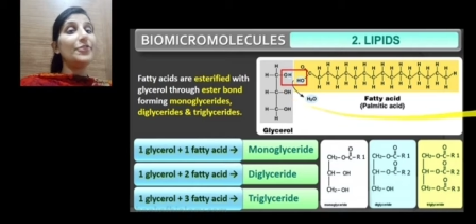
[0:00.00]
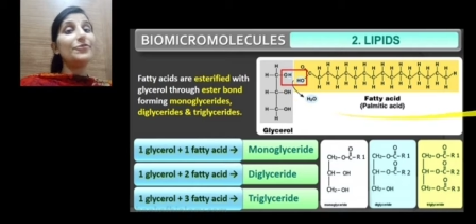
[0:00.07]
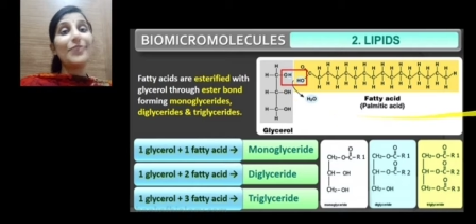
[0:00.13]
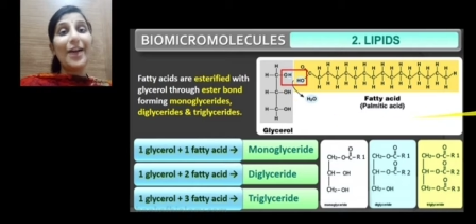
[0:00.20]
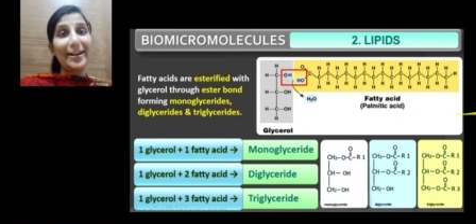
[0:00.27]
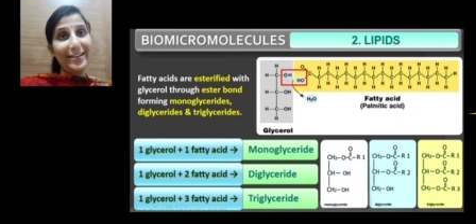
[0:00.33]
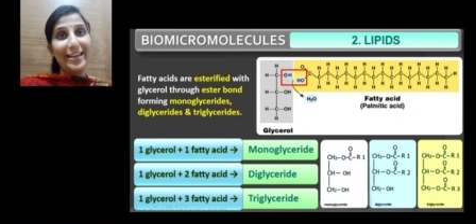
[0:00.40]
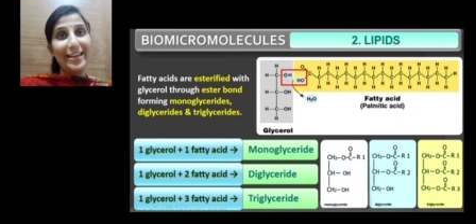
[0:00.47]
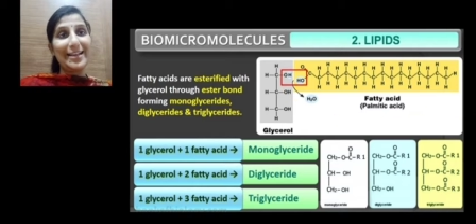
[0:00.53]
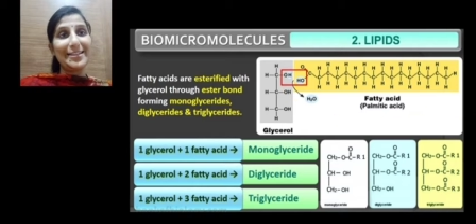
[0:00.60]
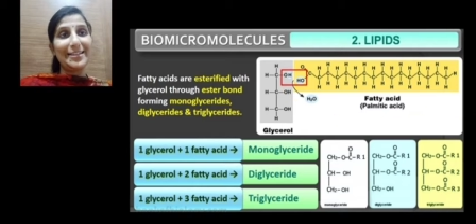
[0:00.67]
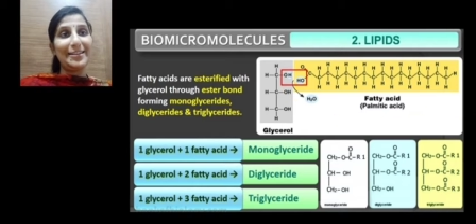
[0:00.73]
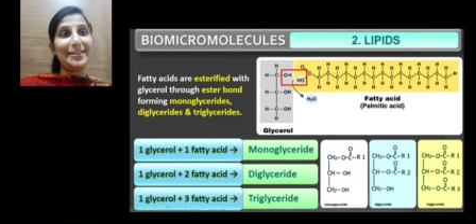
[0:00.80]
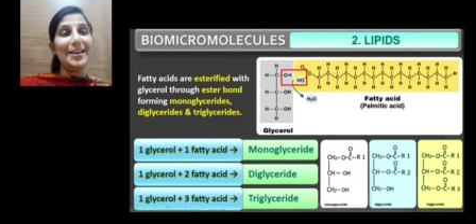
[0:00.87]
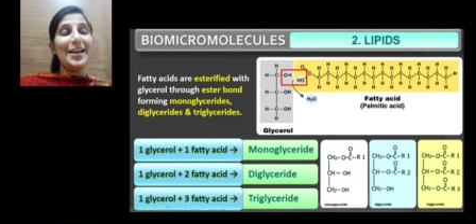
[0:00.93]
fatty
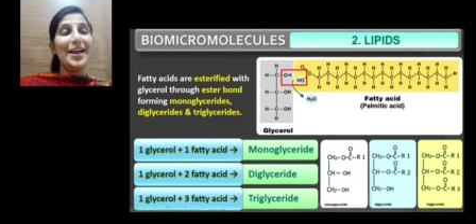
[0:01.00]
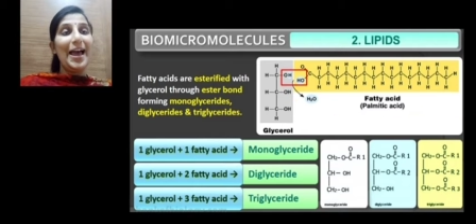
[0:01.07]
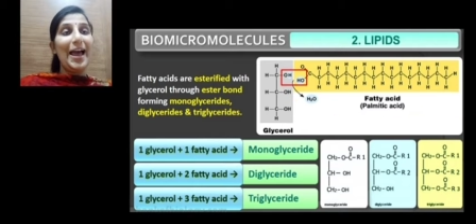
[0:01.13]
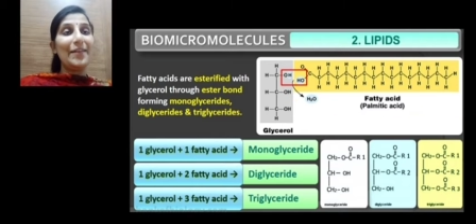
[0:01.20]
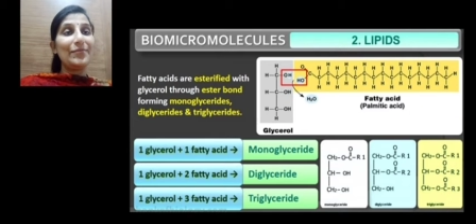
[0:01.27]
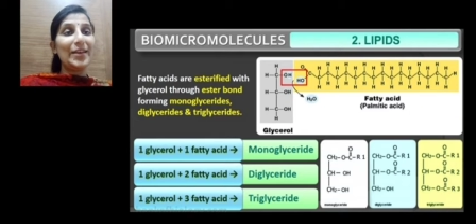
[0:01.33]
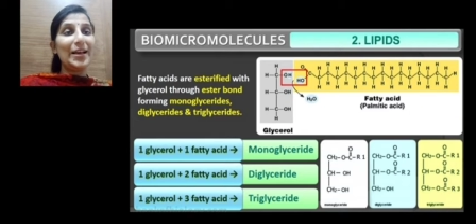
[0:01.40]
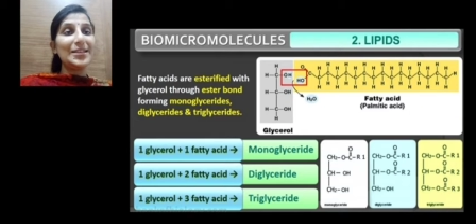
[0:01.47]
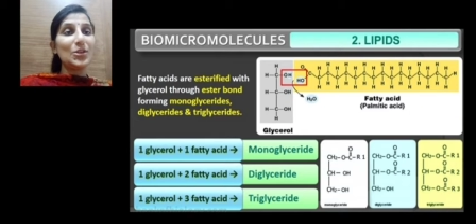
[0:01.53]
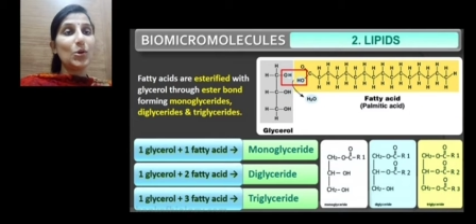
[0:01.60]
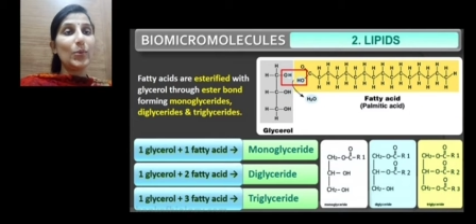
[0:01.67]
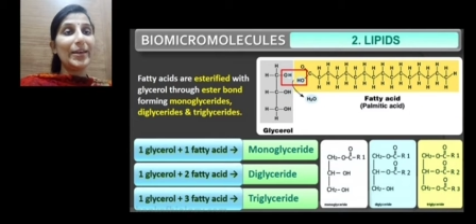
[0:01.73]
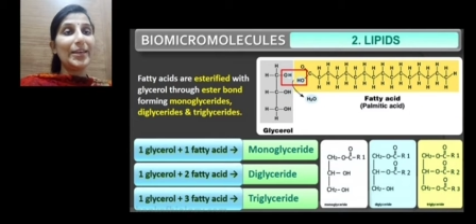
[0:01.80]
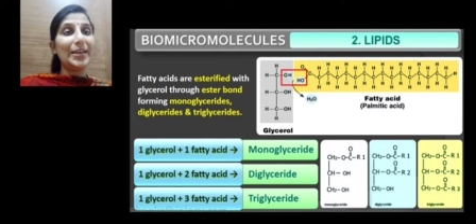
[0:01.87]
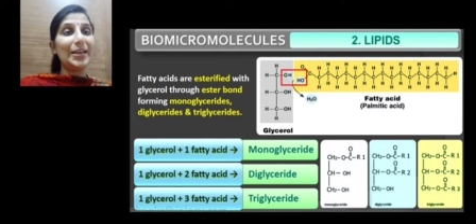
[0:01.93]
acid, and thus
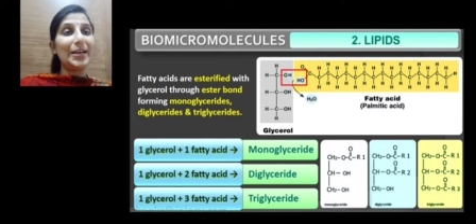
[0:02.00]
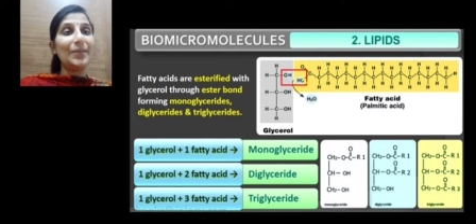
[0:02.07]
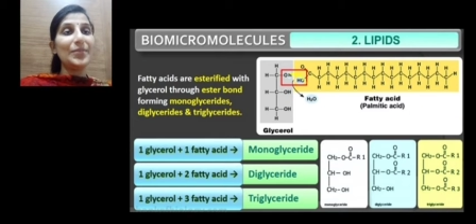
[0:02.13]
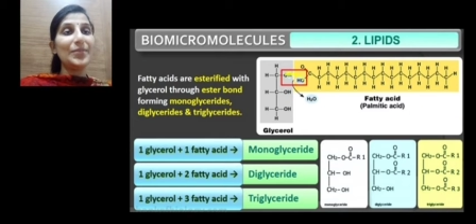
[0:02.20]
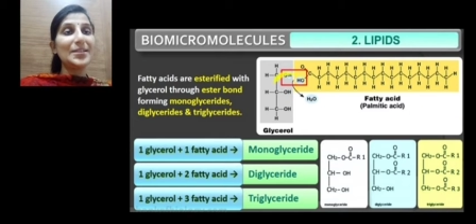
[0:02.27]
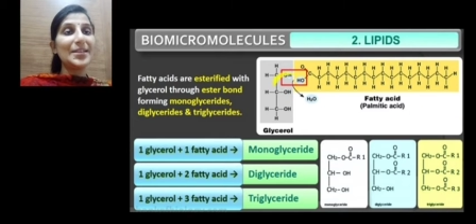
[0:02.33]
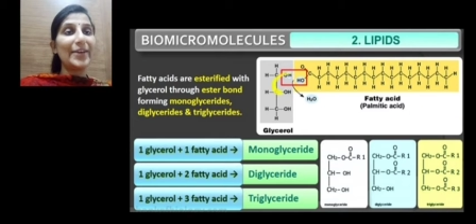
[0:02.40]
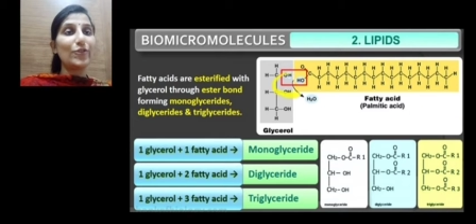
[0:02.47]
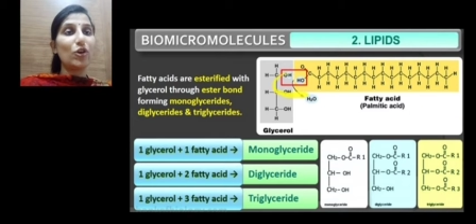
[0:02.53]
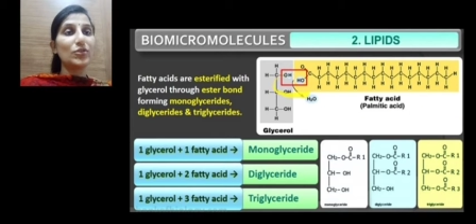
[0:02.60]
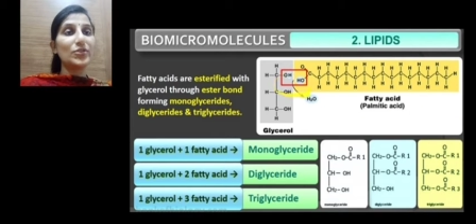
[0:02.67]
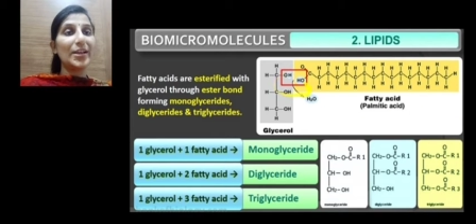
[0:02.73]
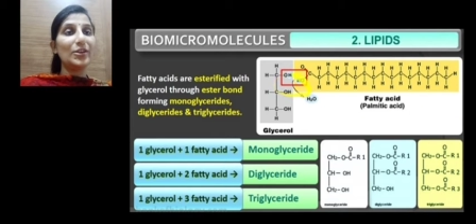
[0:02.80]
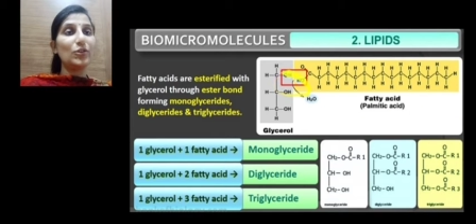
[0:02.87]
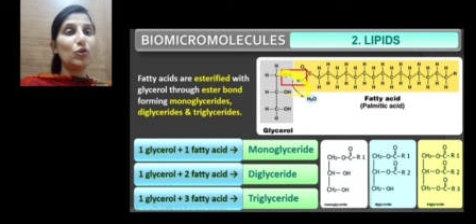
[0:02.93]
over here this
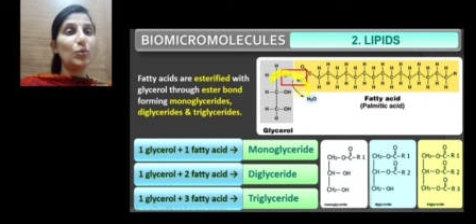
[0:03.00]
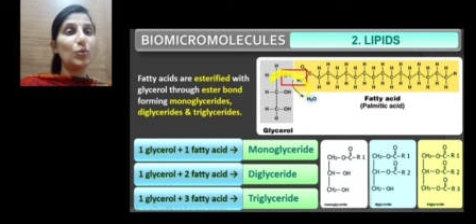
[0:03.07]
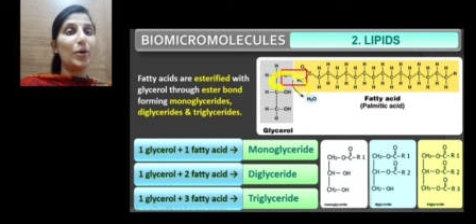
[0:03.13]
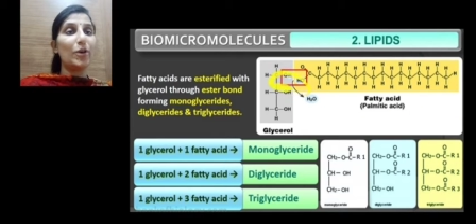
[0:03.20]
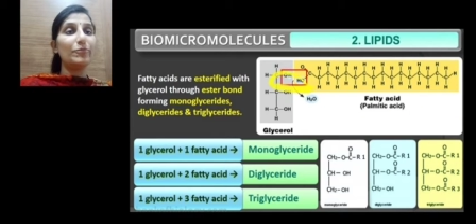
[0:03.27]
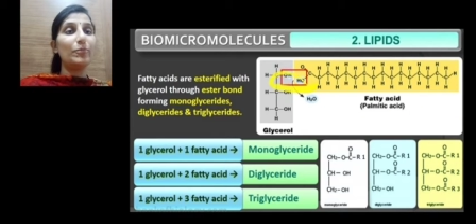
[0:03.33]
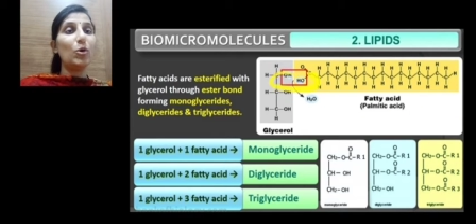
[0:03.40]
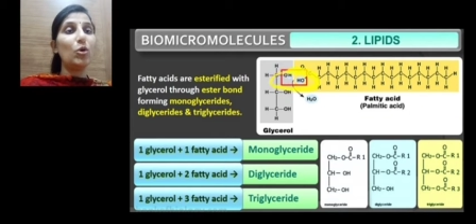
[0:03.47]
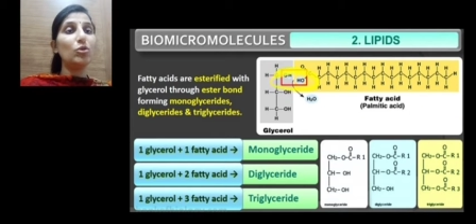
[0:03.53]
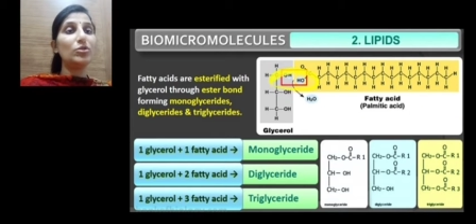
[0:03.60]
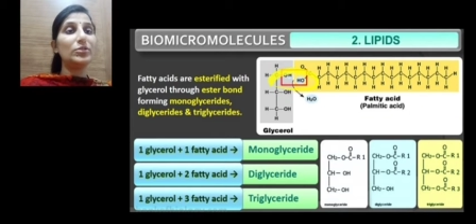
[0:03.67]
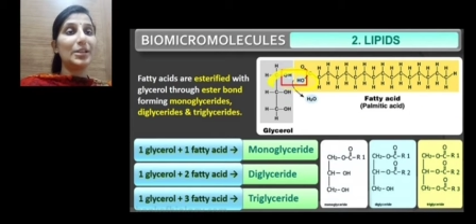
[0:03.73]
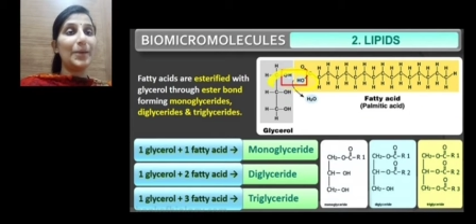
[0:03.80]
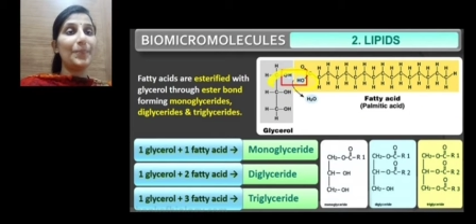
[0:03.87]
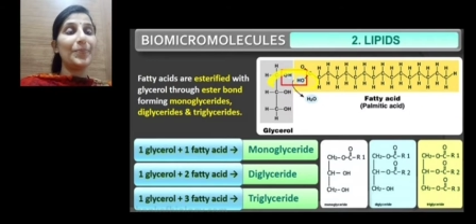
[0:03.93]
hydroxyl group of
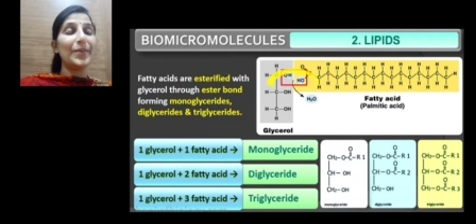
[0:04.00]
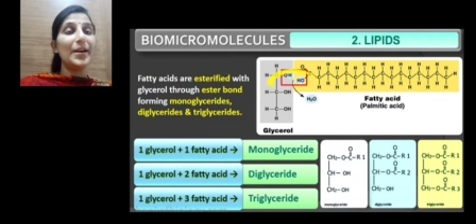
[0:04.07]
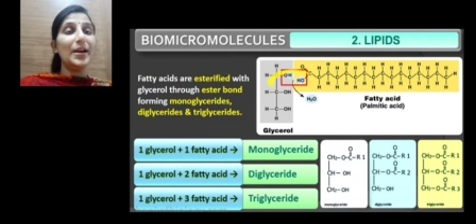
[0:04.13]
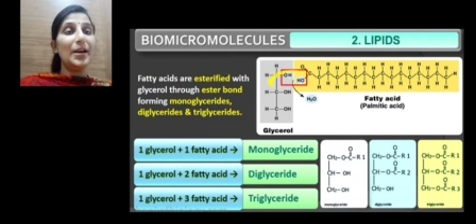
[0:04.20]
both the